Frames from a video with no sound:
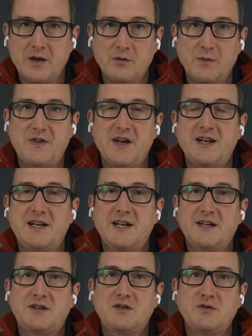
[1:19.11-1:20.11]
with the
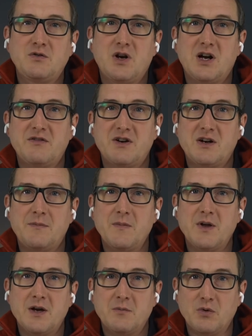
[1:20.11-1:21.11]
idea to cover
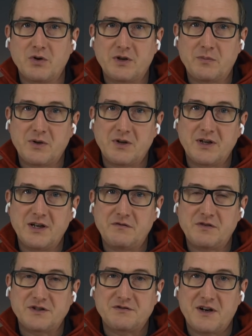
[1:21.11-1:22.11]
multiple
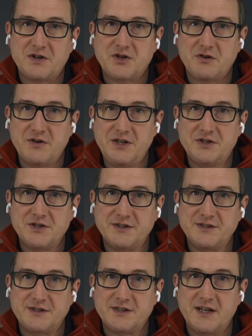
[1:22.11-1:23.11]
infrastructure
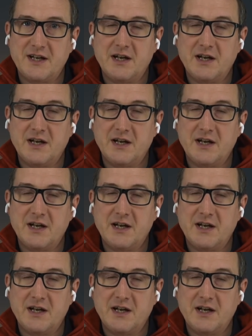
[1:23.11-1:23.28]
regions.